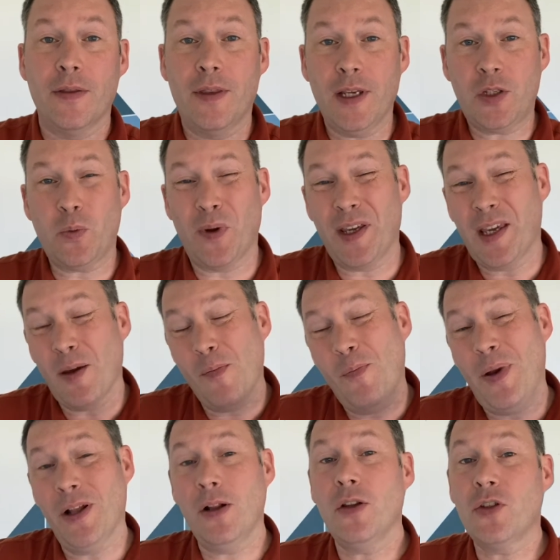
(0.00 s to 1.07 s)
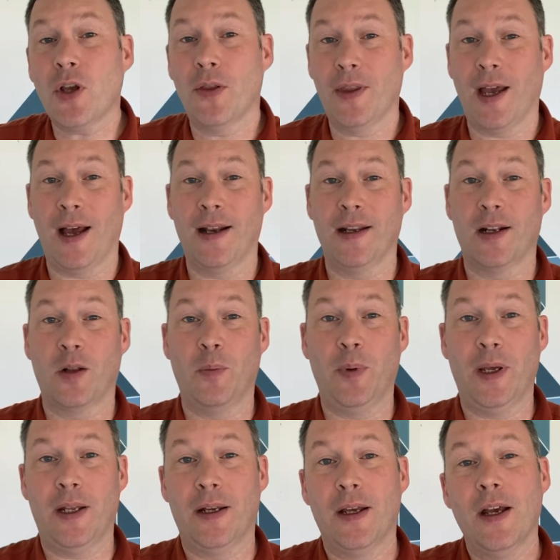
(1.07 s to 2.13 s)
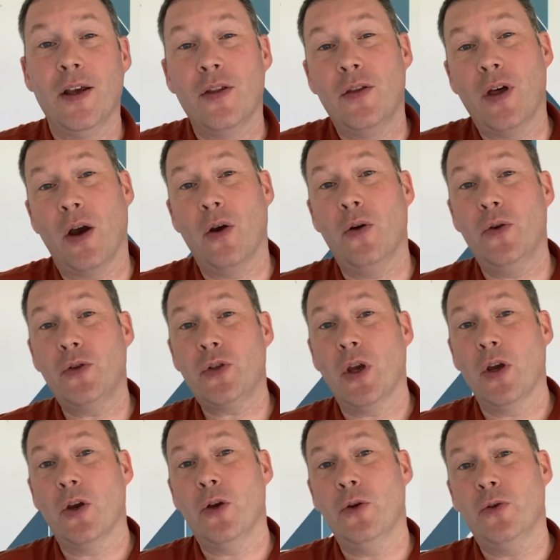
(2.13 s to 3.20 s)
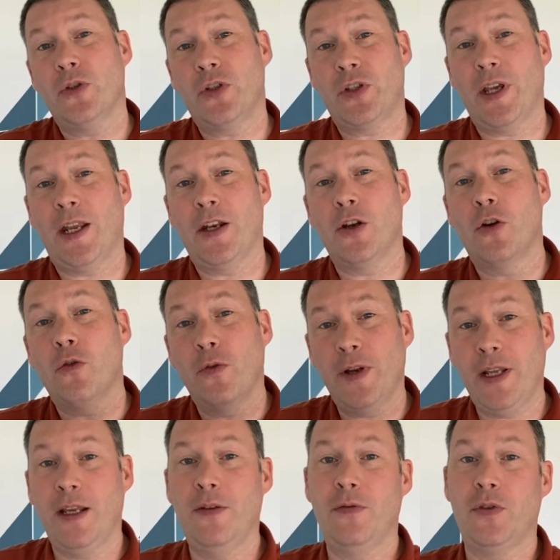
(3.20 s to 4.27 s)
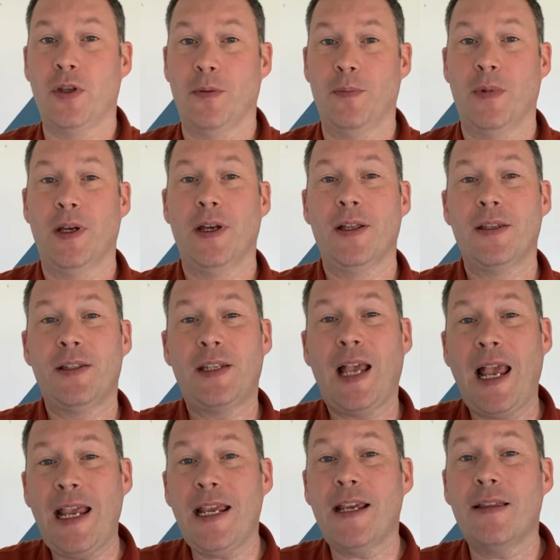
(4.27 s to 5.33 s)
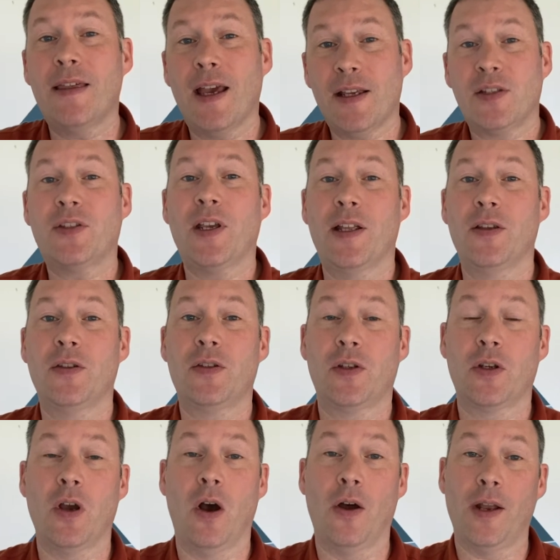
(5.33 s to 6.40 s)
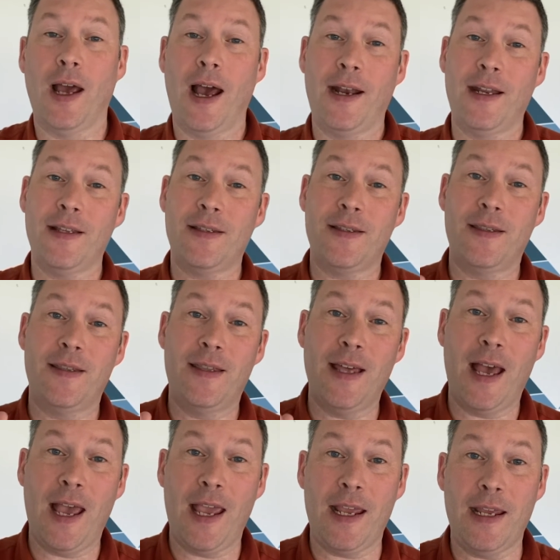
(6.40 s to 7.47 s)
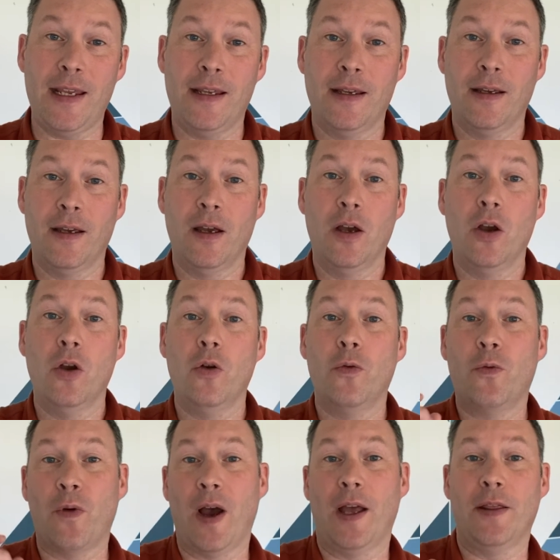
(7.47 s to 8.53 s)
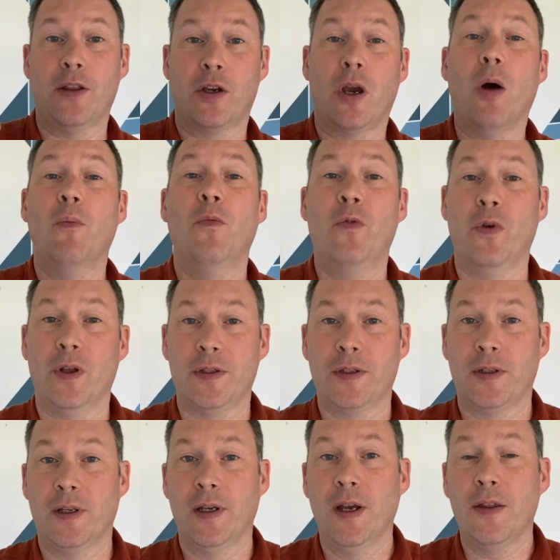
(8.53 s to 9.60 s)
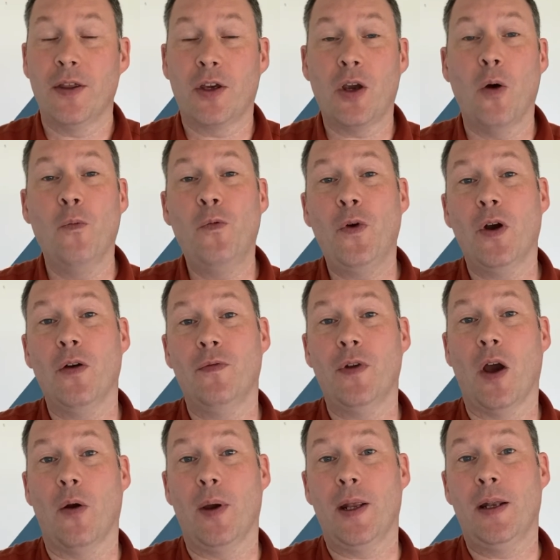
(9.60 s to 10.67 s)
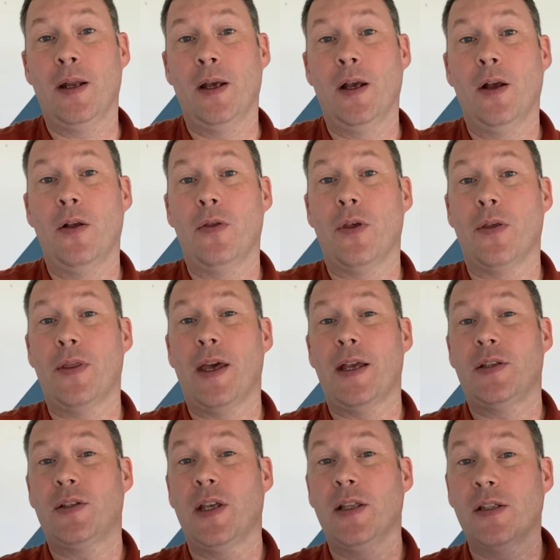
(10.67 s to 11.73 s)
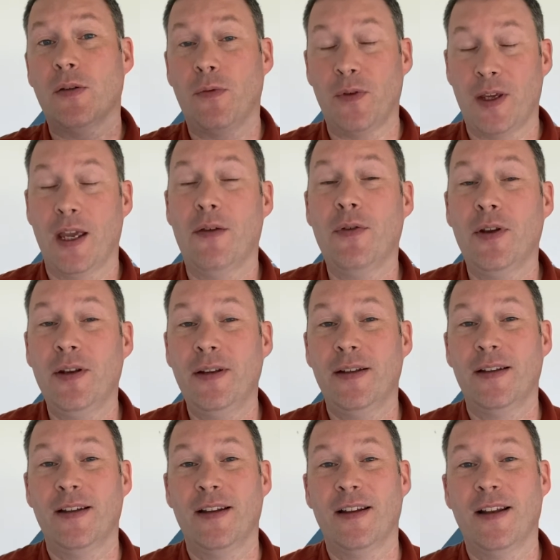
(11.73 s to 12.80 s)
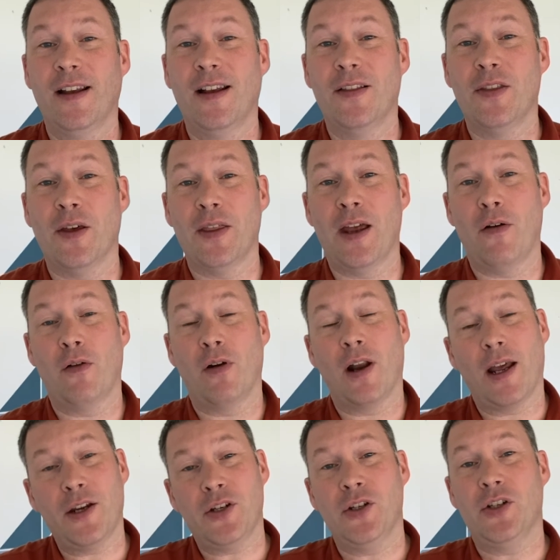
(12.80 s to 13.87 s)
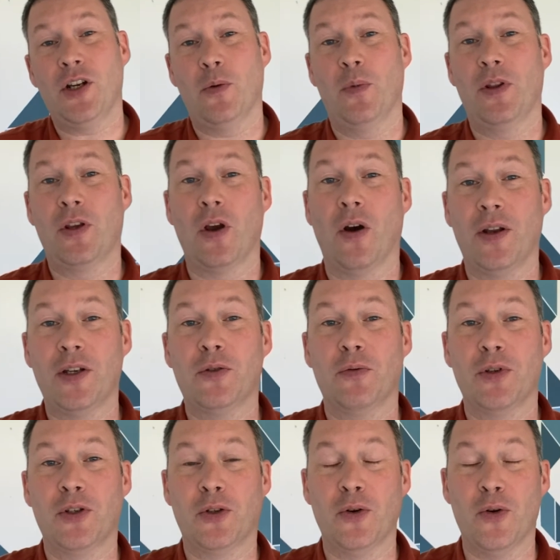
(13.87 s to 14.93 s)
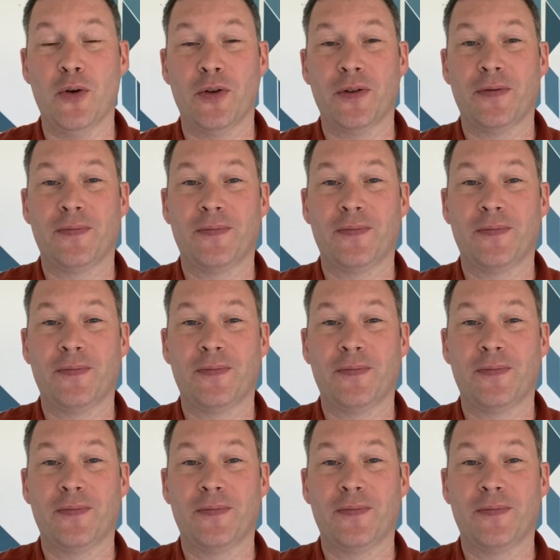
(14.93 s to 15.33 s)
This week it builds on that a little bit. Those whose sin grieves them take their sins to God, and it's they who find the comfort of knowing that their sins are forgiven, that their relationship with God is restored.